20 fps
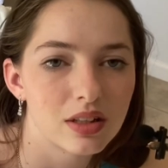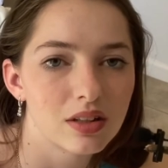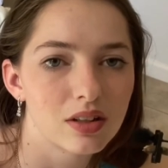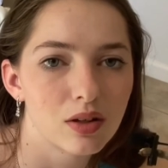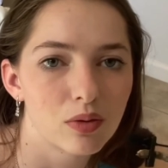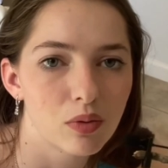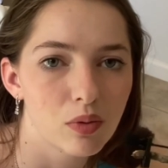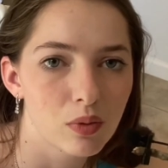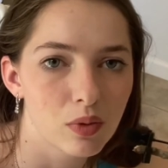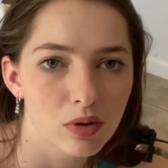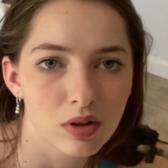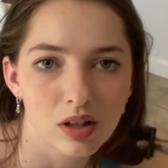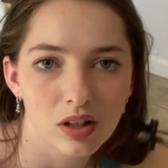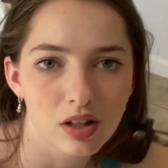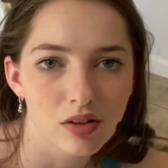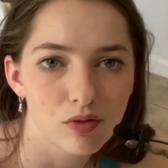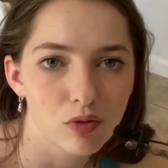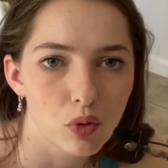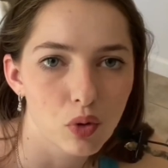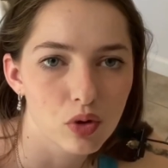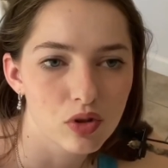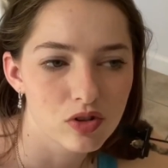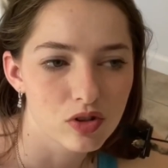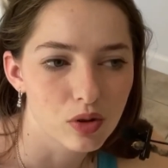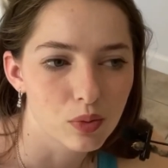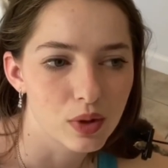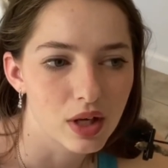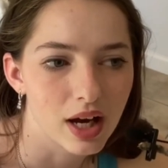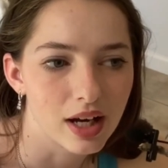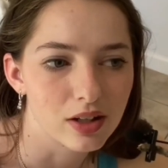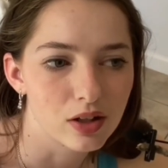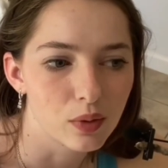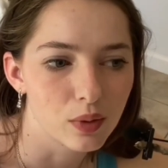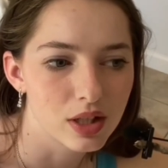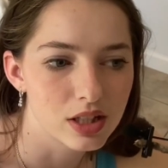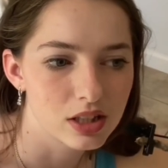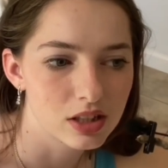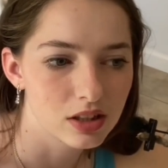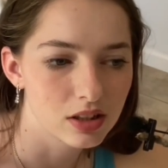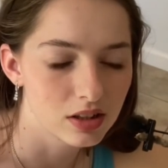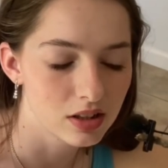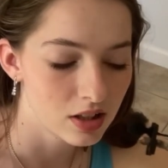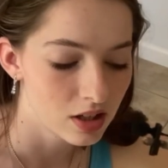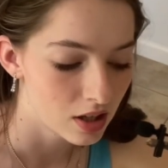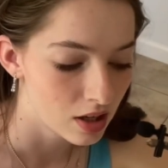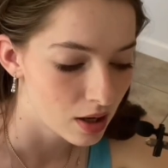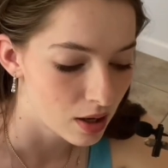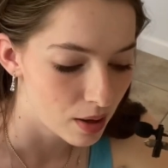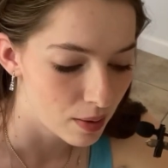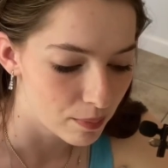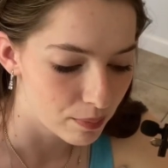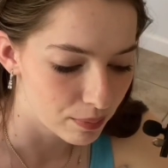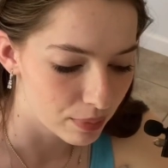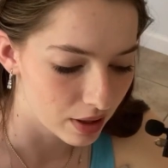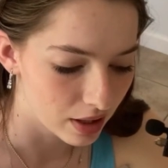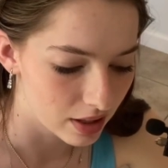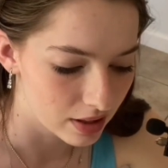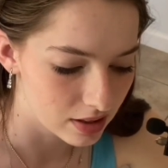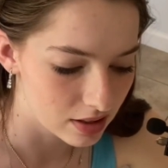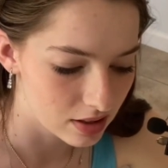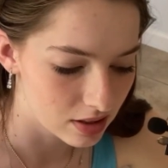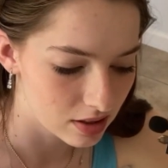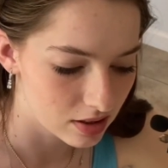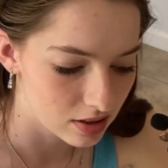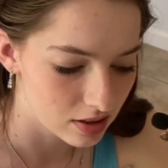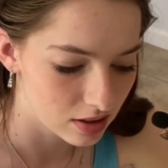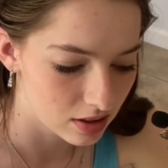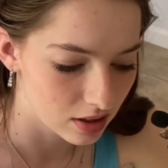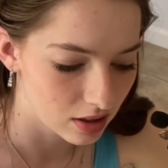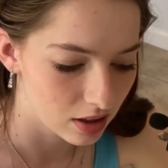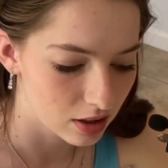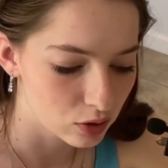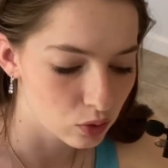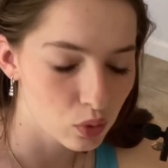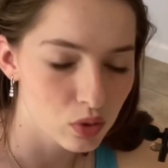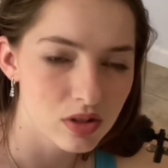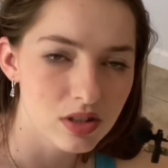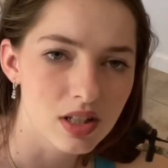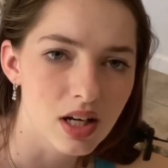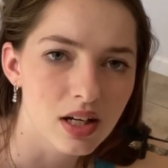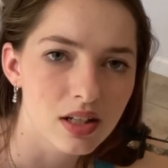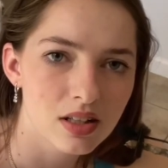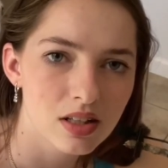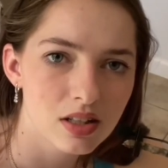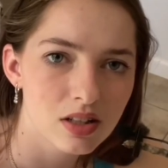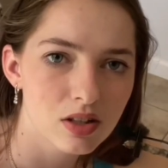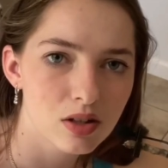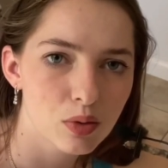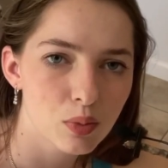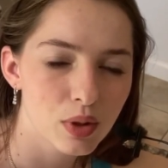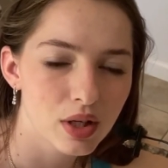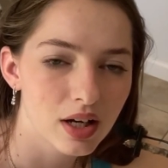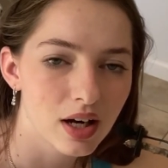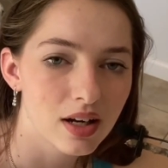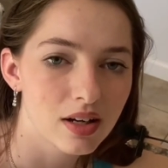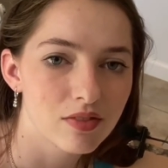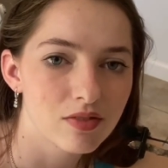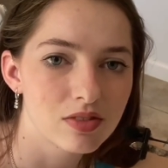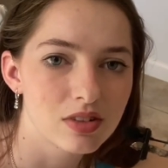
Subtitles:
know what we were looking for, so we had no idea. But towards the end of the year, we kind of